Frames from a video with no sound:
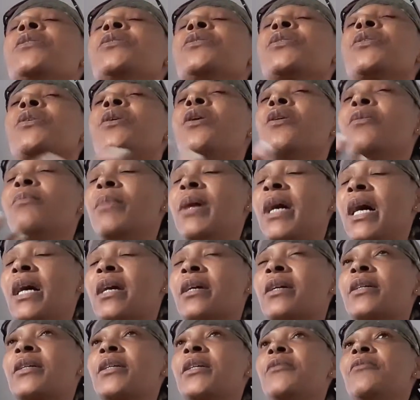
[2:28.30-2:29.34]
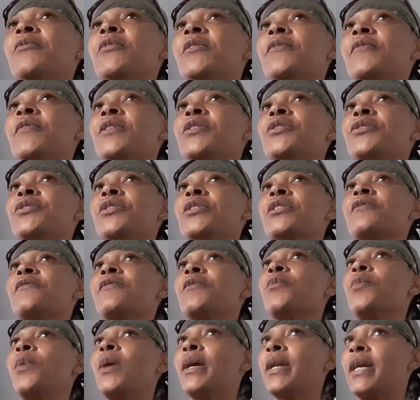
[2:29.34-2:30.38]
to go back, even if it's just for
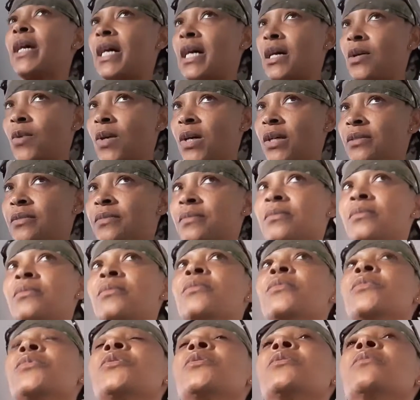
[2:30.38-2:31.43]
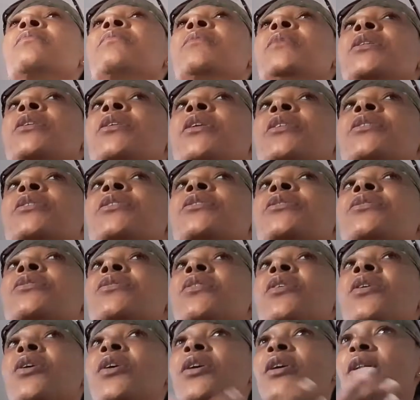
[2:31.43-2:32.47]
1 hour, because it's
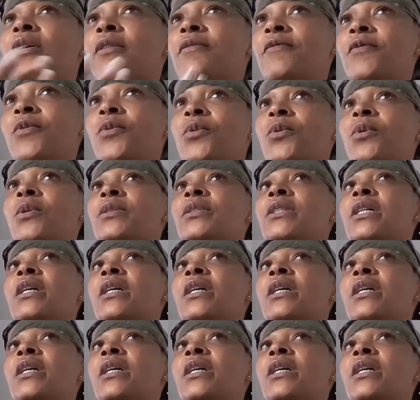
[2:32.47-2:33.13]
not her fault.